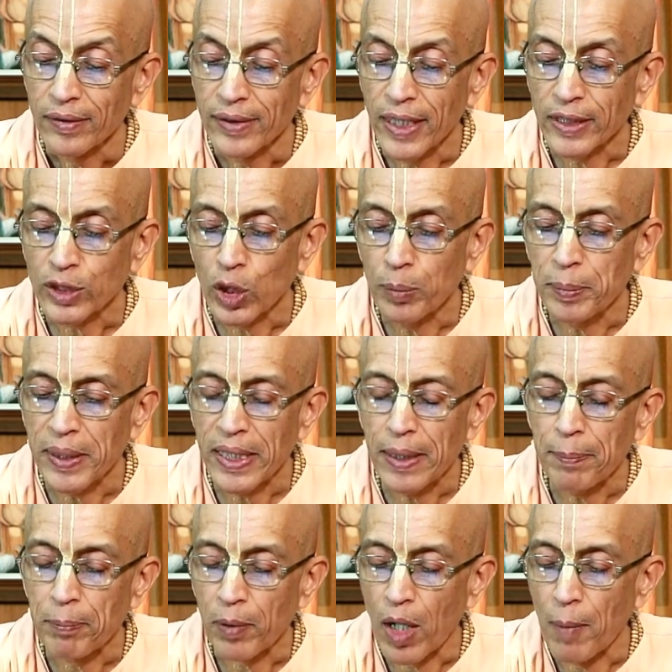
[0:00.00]
There should
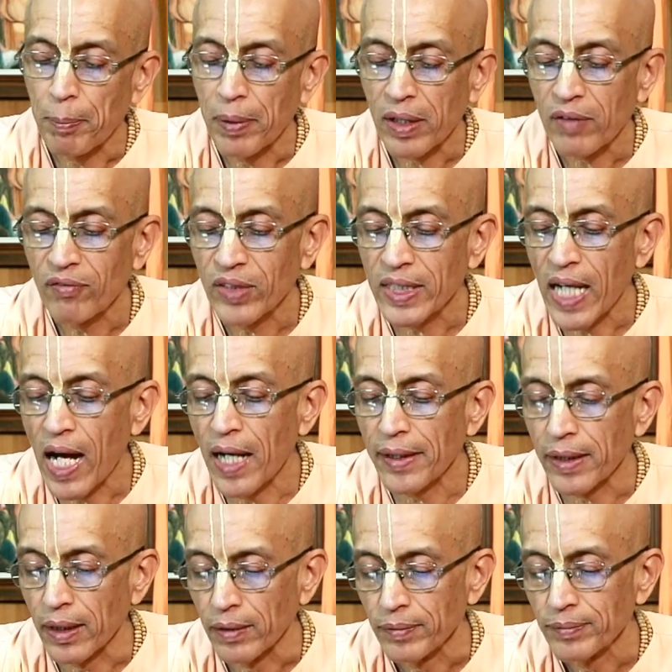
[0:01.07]
be proper
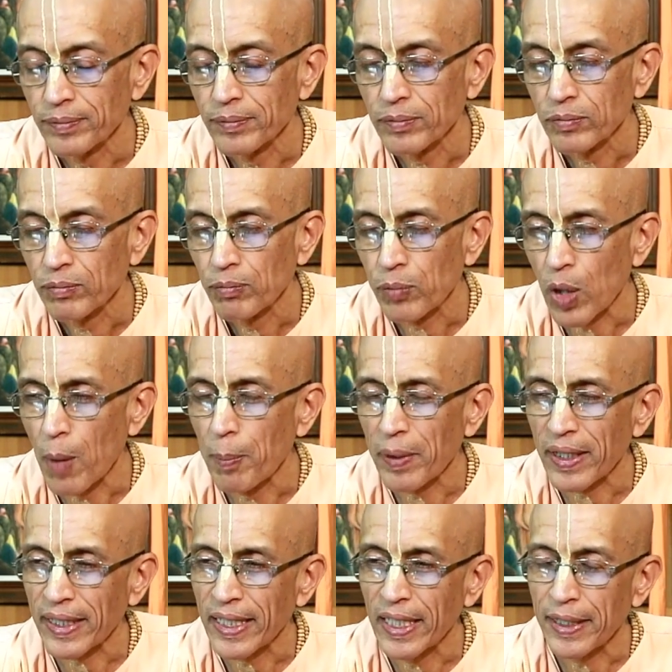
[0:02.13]
vidhana,
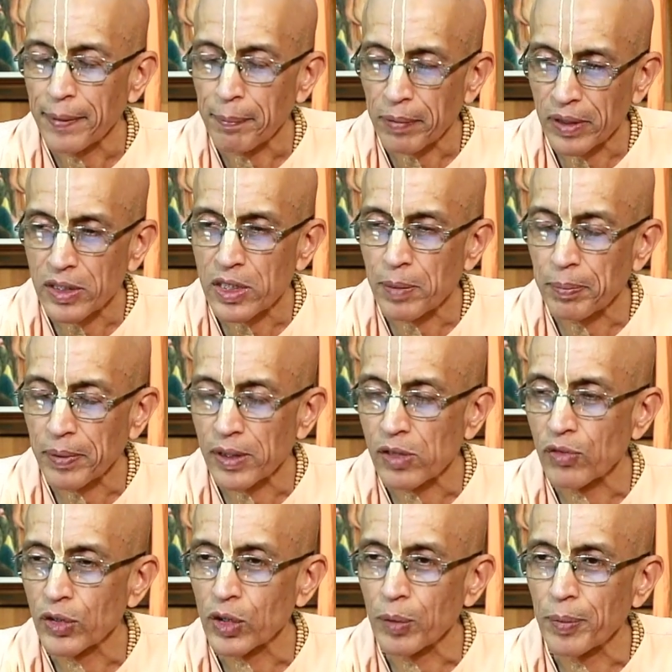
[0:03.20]
proper regulative
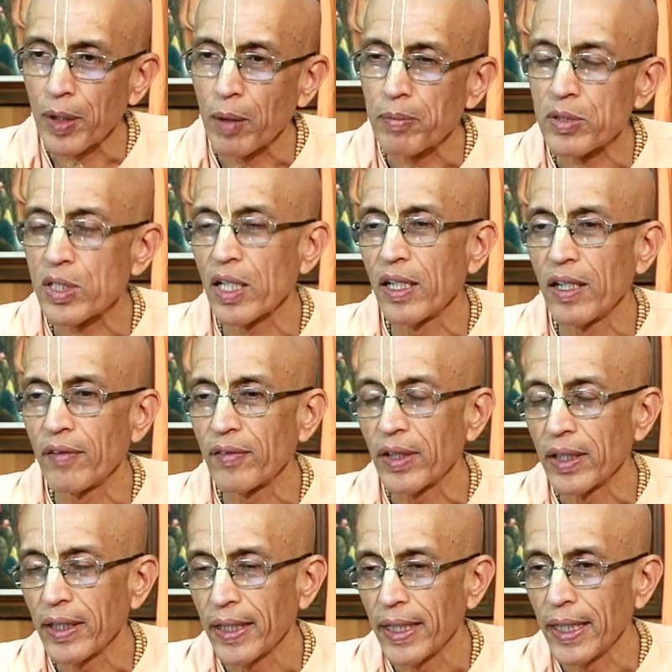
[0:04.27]
principles which should be observed
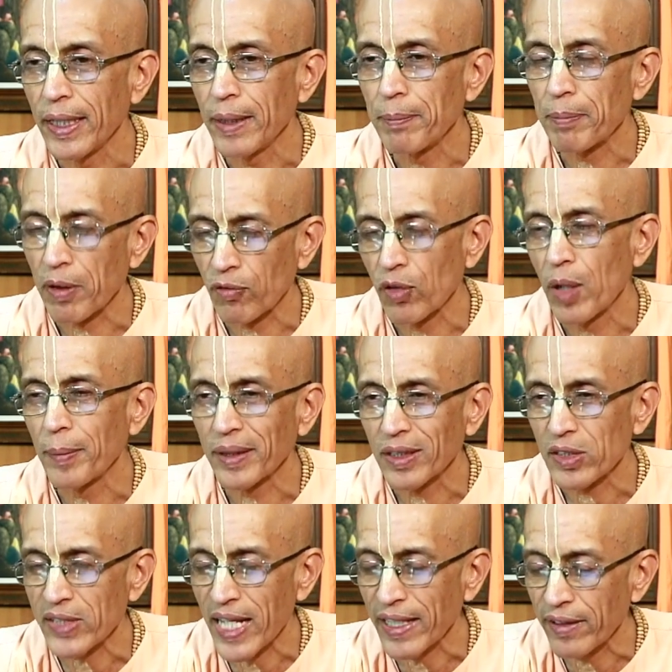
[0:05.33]
in performing
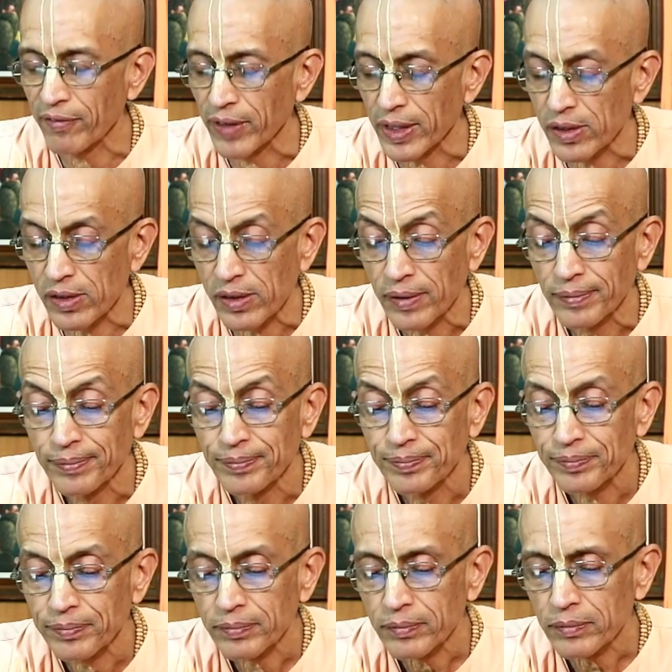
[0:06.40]
the sacrifice.
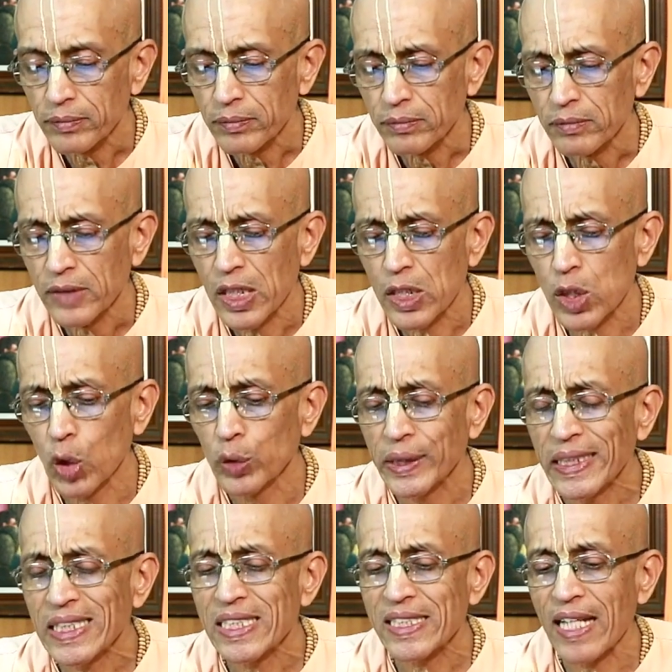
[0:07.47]
So
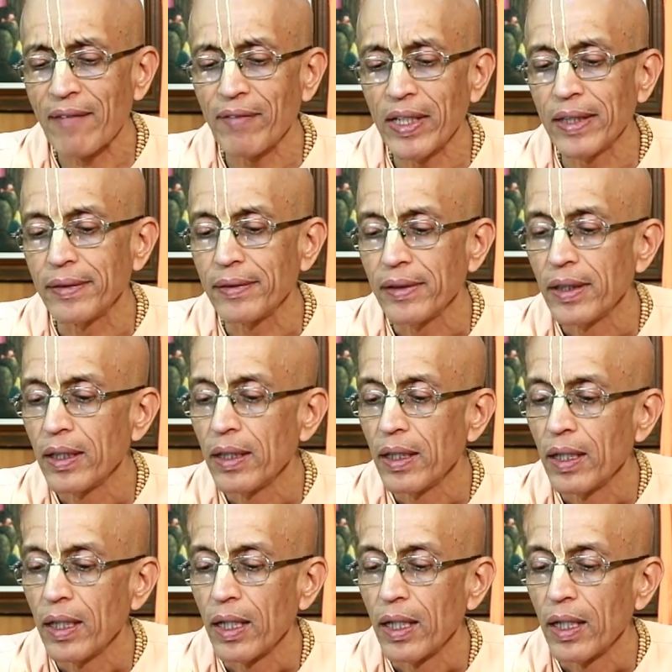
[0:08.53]
these seven